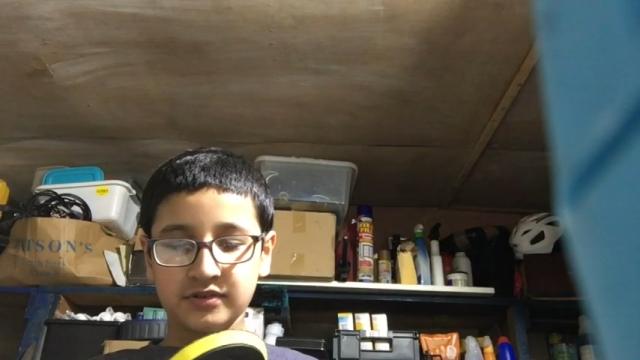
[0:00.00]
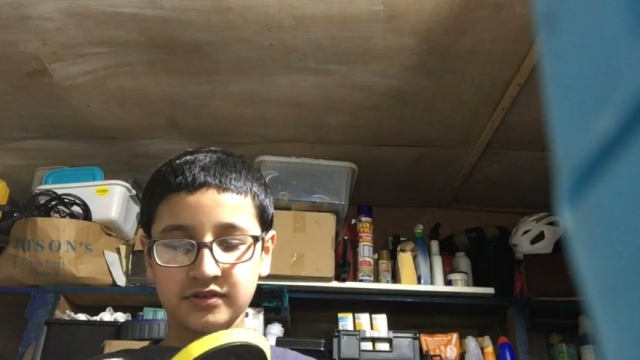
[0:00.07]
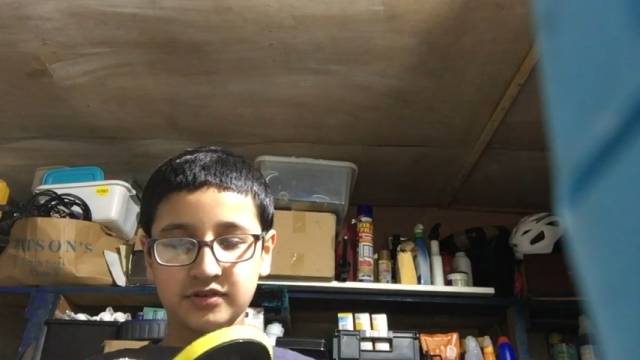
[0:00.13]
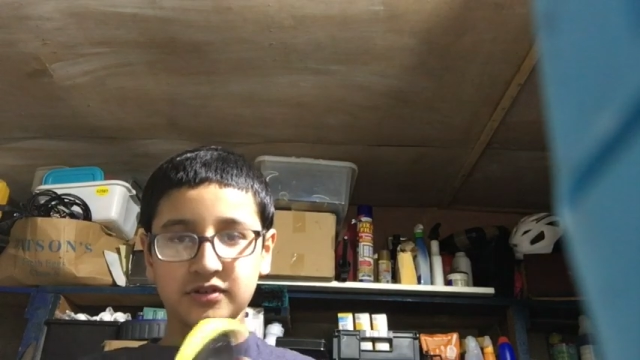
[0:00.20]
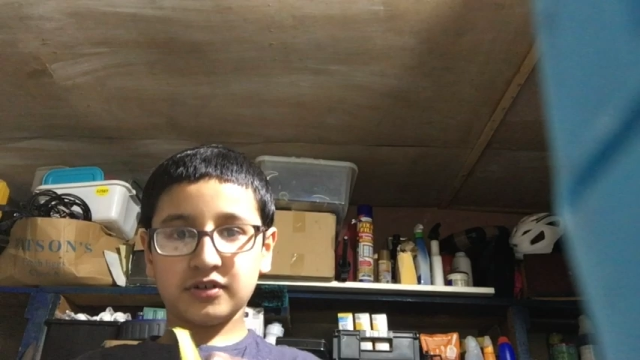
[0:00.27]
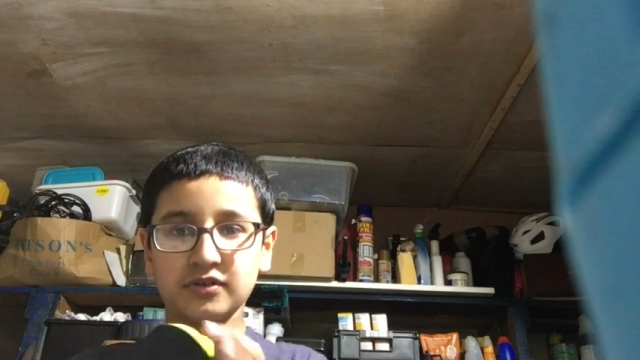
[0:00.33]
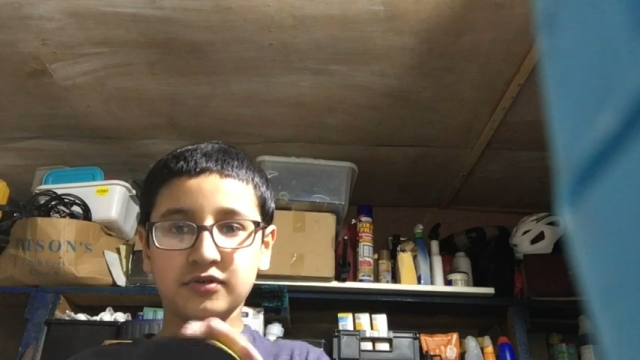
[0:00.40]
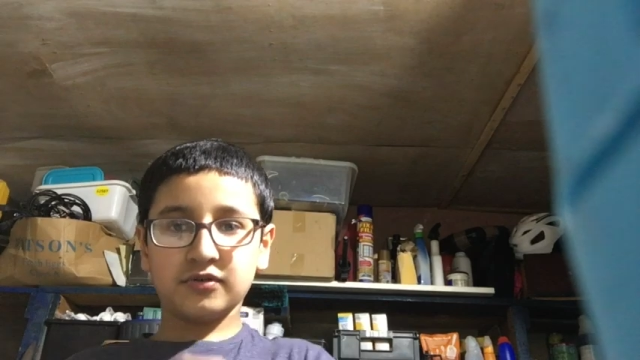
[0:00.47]

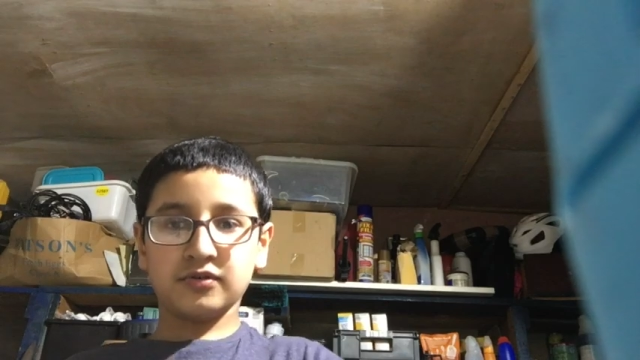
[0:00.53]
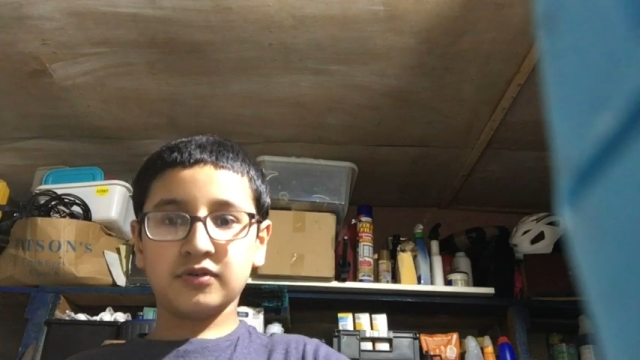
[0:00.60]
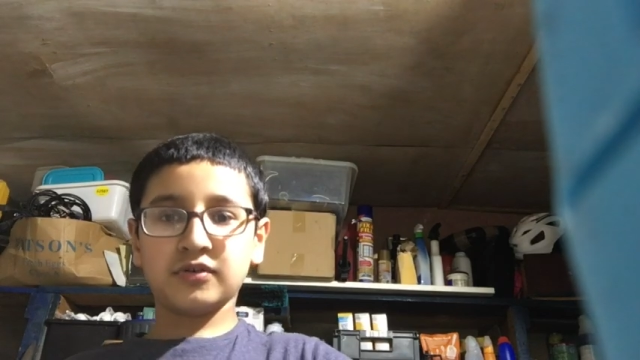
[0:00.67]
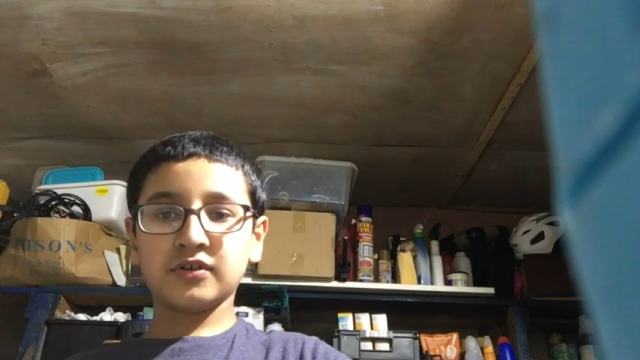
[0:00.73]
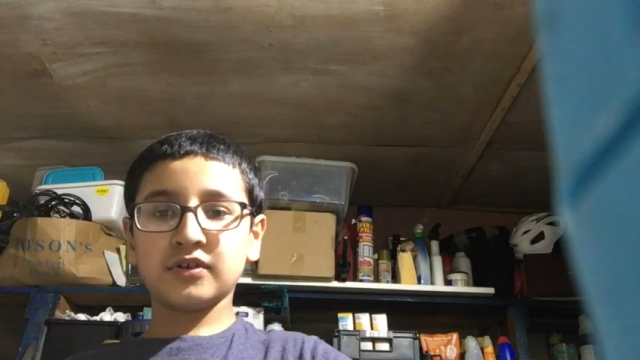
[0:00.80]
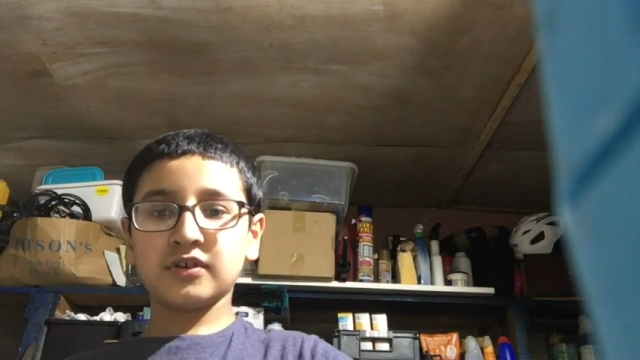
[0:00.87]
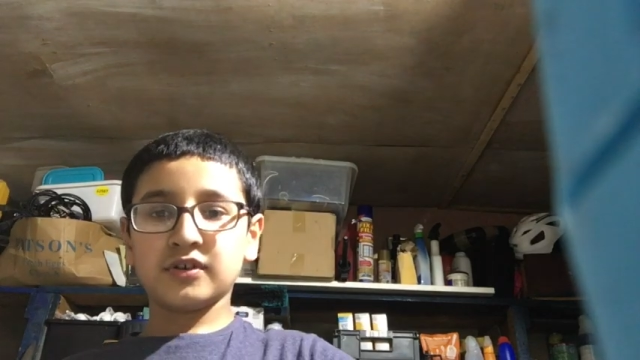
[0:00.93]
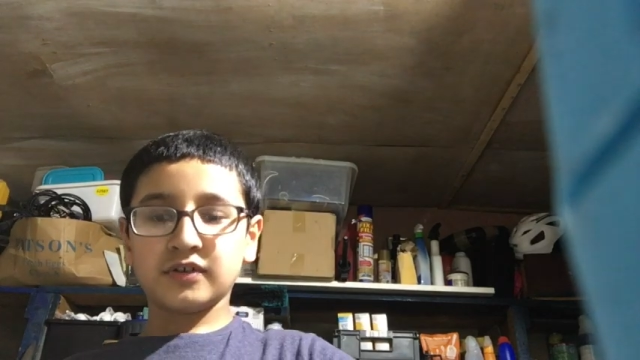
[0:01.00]
So
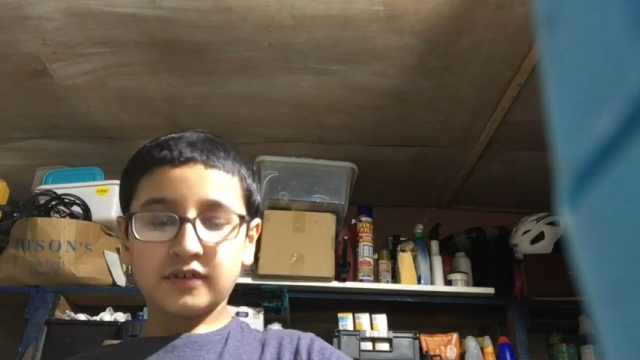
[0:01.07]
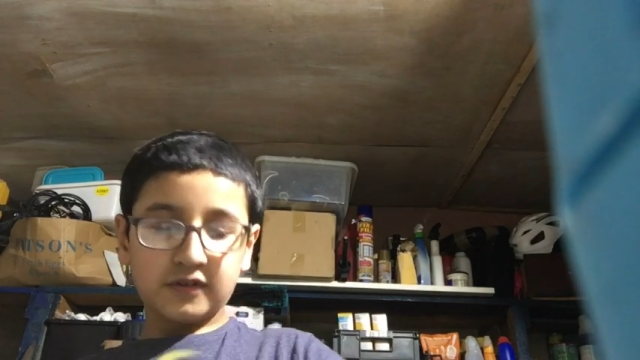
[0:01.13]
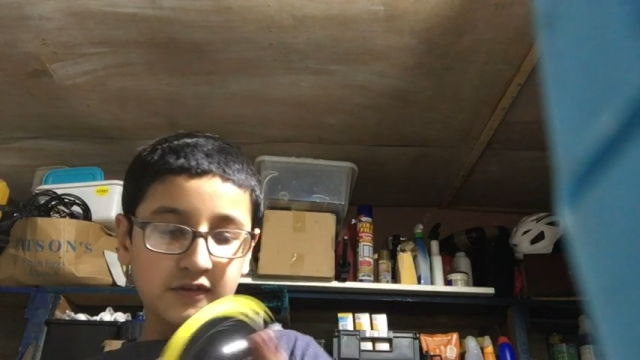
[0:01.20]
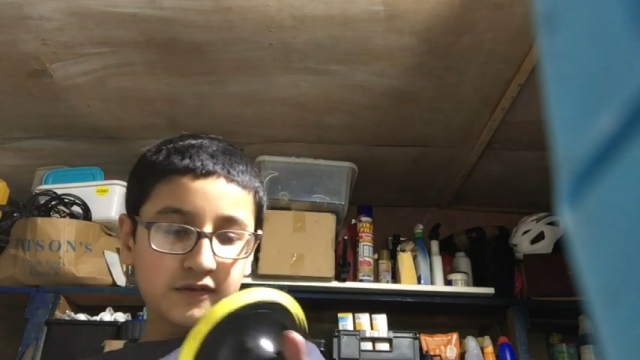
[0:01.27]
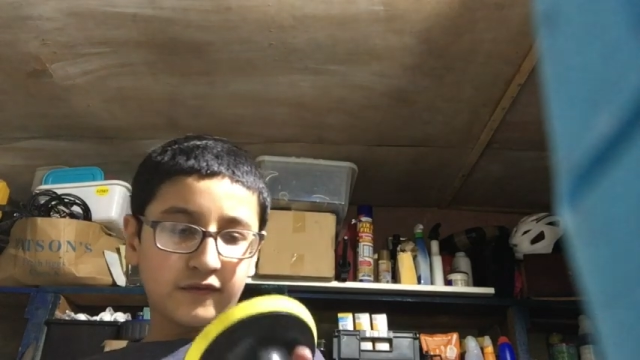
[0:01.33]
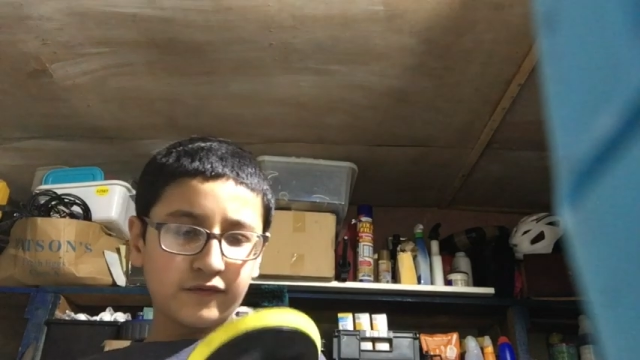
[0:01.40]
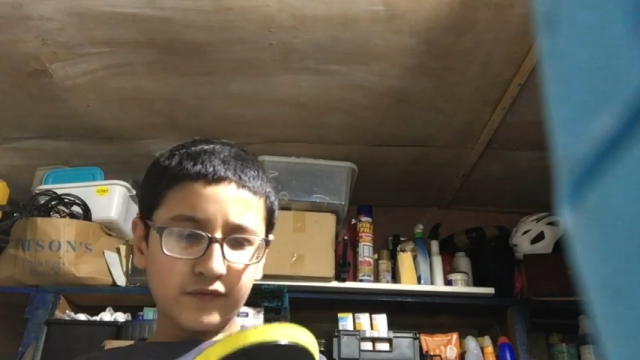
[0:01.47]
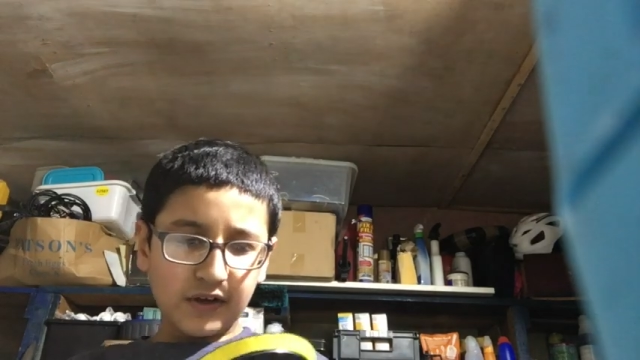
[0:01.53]

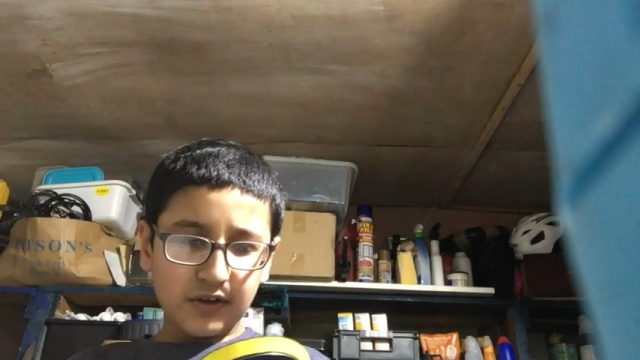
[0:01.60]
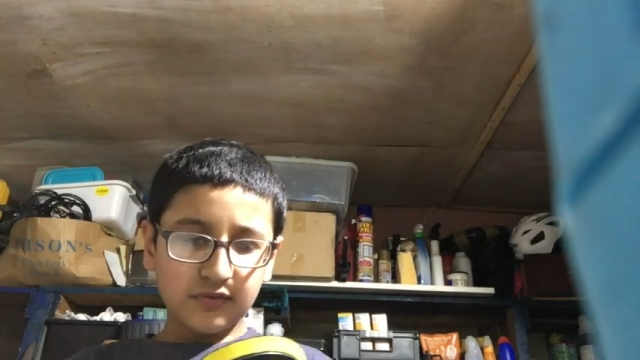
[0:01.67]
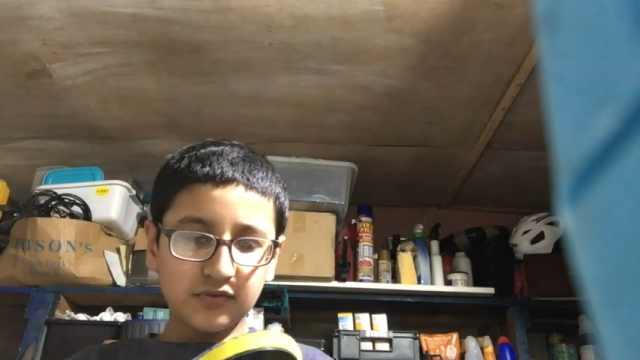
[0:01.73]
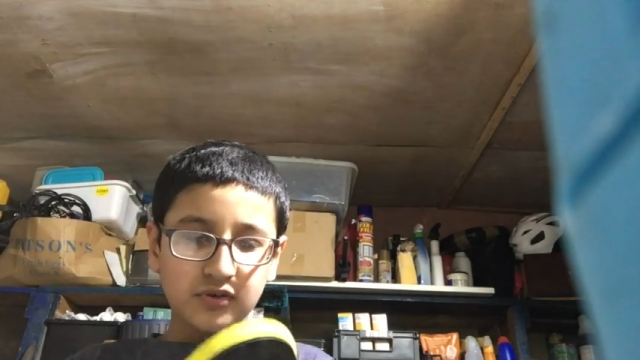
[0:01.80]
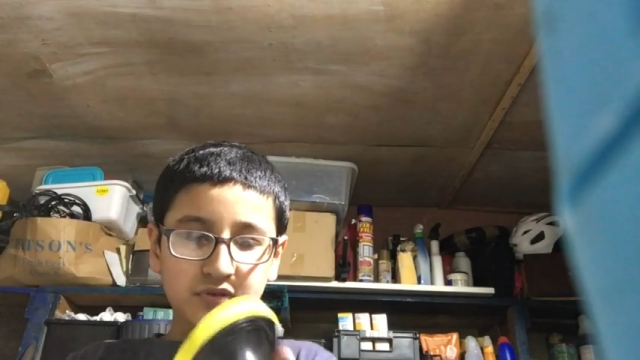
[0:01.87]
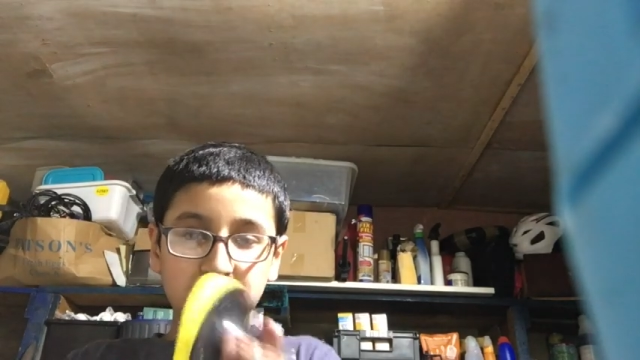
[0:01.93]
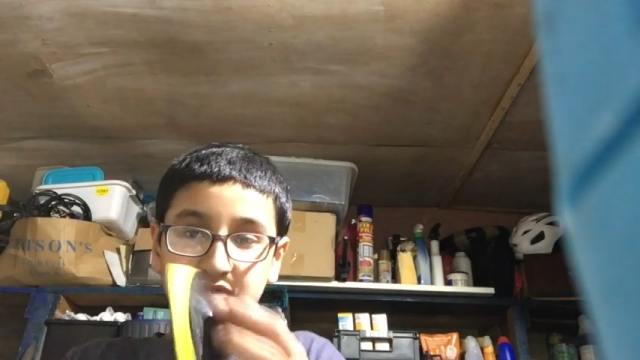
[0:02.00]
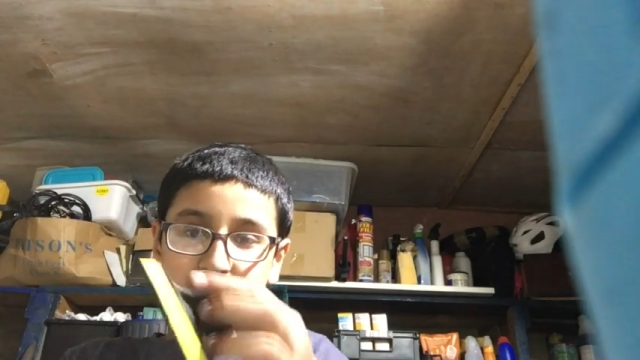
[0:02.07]
the
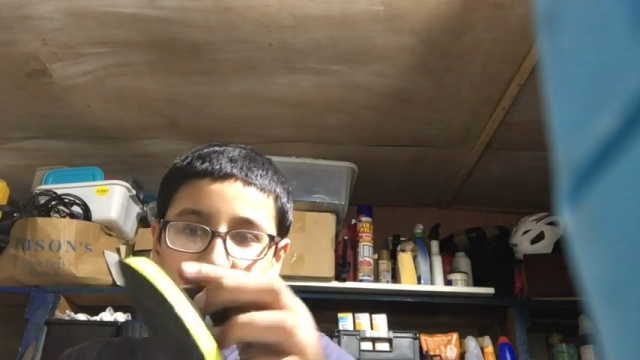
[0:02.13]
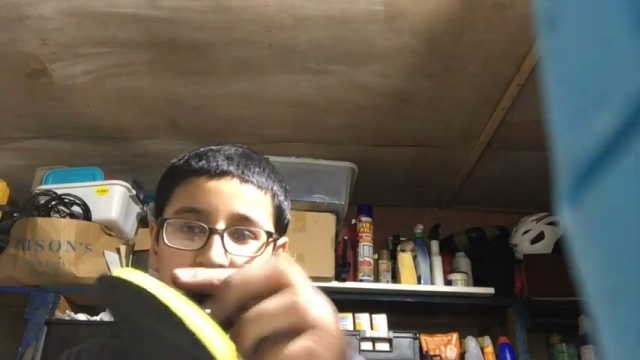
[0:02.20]
Velcro is not